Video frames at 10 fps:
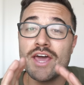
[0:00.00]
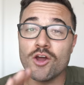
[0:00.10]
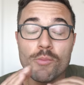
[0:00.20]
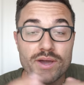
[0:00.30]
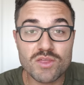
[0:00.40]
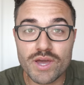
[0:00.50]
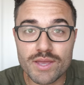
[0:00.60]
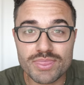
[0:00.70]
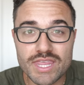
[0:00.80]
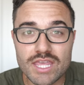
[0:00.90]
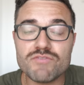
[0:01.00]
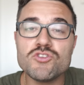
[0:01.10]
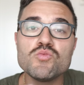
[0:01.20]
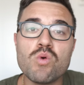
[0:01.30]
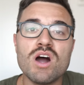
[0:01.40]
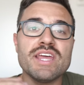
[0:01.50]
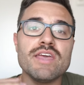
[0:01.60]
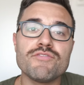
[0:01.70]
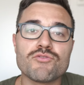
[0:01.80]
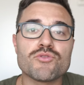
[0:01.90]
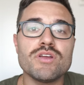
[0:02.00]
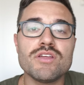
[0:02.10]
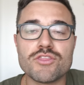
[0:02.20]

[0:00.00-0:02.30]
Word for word: And oh, by the way, if you want a free